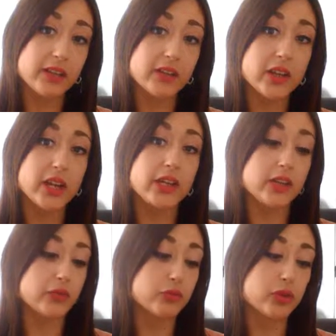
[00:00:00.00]
said
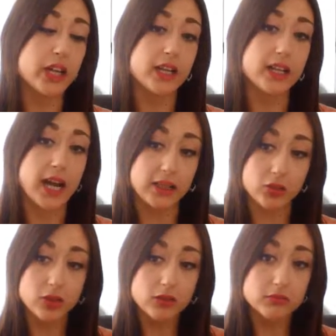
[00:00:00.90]
io fui
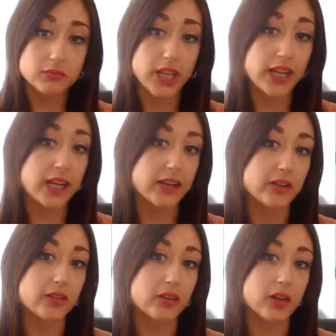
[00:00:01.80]
andato, then I
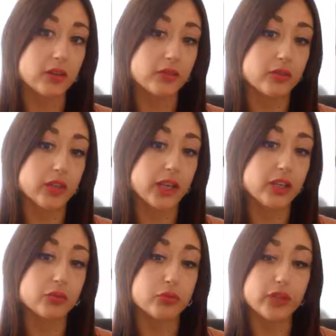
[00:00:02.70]
can also say
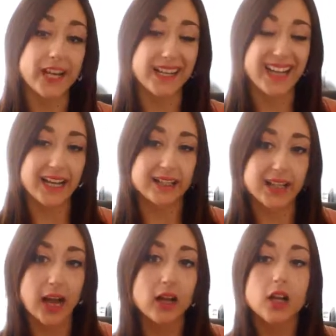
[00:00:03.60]
io fui
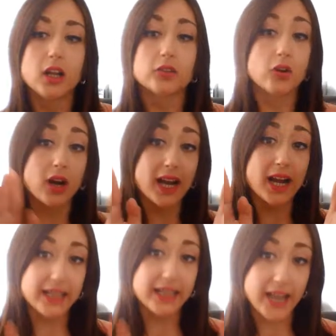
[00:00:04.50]
andata. So
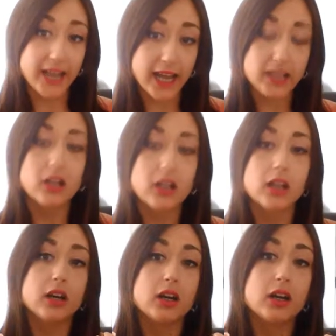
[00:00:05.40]
again,
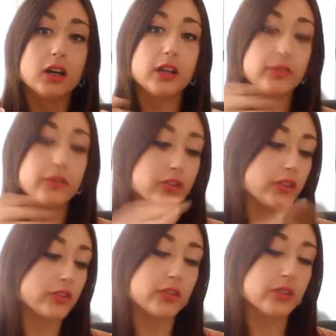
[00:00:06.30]
if you
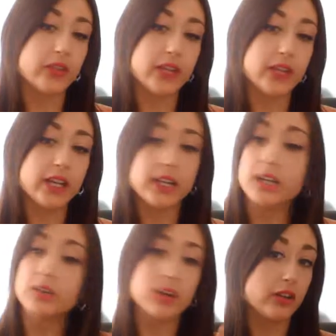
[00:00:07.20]
use avere,
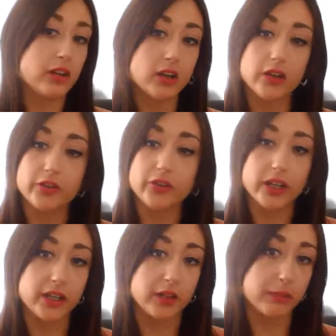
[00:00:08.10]
then you don't
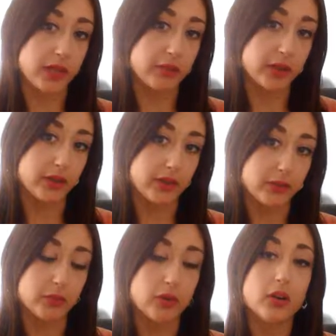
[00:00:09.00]
conjugate the past
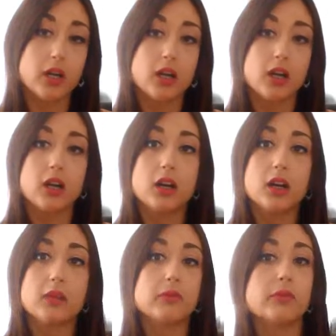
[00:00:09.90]
participle.
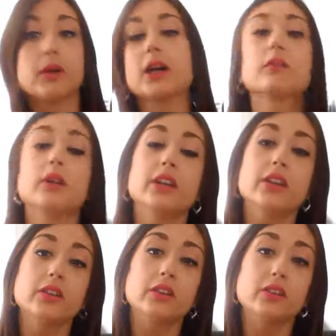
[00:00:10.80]
But when
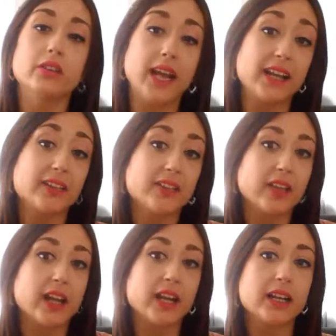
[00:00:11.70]
you use
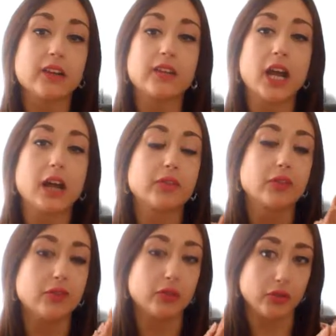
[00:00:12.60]
essere, then you have
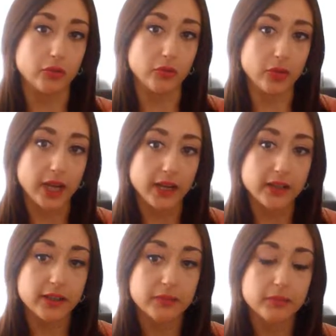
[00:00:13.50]
to do
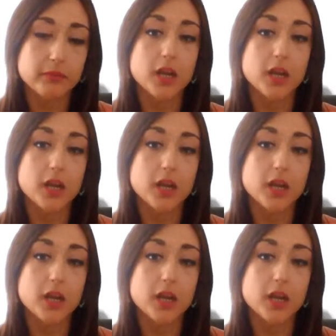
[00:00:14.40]
it.